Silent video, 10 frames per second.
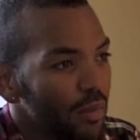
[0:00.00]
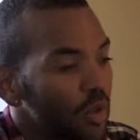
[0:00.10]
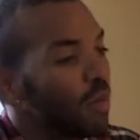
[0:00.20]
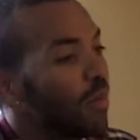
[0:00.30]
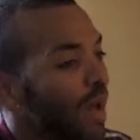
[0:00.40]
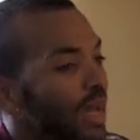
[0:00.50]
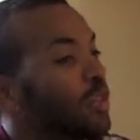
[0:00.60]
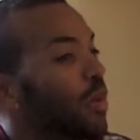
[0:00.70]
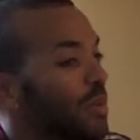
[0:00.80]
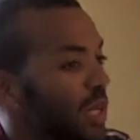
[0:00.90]
So I
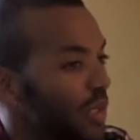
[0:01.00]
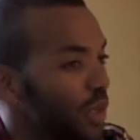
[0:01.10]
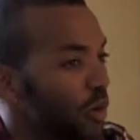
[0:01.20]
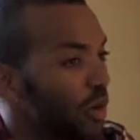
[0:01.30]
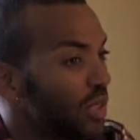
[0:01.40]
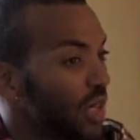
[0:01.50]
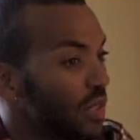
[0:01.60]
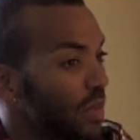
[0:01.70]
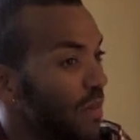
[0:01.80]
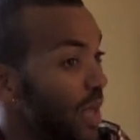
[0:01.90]
guess what I'm saying is that
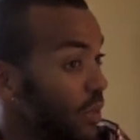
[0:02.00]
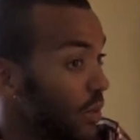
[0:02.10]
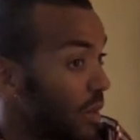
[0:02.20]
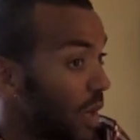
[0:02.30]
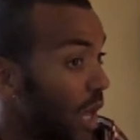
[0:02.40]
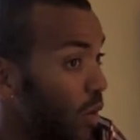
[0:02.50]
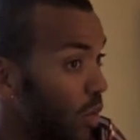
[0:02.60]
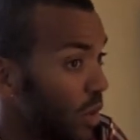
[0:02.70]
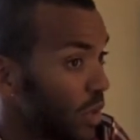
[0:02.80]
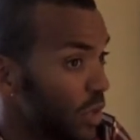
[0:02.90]
UHS has a lot
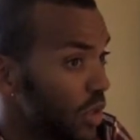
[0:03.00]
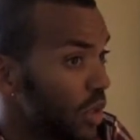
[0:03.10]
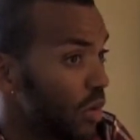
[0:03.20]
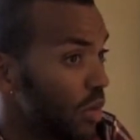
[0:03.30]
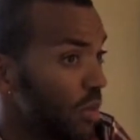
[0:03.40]
of work to do,